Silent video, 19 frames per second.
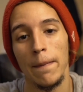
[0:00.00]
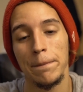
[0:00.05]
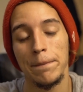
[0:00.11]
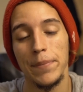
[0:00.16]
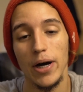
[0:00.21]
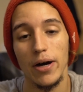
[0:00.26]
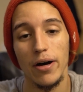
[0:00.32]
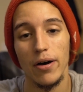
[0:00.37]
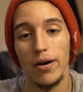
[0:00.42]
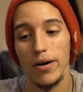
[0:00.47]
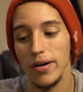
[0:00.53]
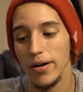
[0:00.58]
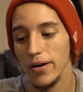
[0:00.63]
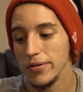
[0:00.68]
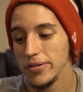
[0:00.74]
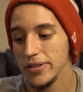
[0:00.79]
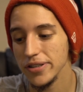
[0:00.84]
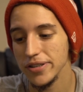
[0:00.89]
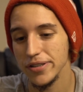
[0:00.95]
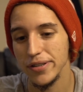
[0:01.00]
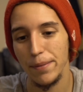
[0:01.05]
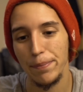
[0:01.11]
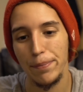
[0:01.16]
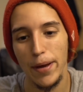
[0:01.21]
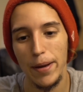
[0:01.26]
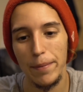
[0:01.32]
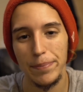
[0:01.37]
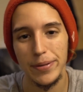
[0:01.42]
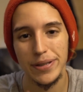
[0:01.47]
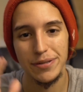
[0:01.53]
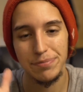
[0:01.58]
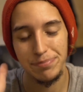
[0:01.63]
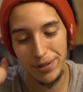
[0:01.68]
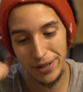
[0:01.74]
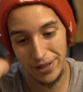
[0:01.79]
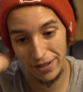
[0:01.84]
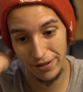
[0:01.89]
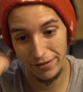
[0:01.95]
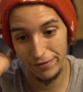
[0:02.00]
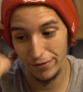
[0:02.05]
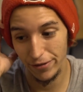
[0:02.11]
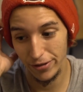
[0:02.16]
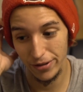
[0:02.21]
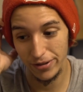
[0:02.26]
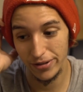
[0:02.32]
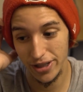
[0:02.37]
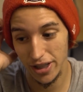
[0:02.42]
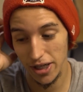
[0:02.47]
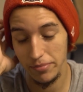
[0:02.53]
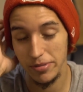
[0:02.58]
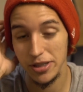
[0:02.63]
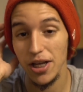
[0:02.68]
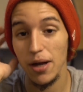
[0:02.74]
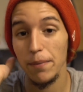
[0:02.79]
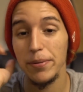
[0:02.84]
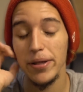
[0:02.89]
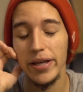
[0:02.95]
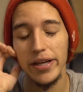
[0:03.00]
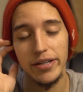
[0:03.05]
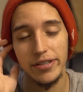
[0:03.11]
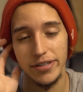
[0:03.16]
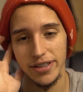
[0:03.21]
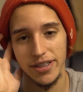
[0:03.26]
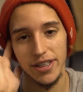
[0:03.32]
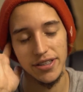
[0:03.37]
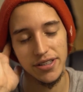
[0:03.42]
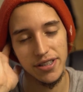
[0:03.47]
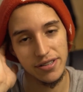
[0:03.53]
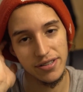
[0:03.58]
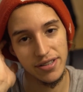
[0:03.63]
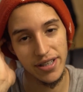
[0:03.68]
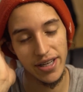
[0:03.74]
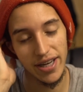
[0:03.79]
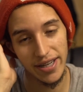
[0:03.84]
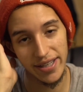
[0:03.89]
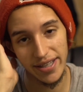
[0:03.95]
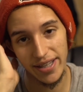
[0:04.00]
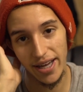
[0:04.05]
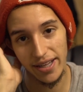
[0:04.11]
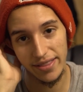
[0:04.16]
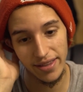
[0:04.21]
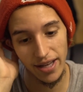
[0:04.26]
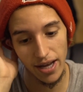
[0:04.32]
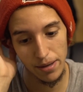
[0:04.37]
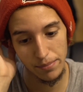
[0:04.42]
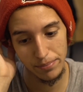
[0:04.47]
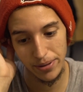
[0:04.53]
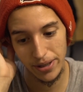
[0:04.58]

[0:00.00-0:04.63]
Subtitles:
But honestly, Pepe's been here for a long time. He's not playing consistently, I get that.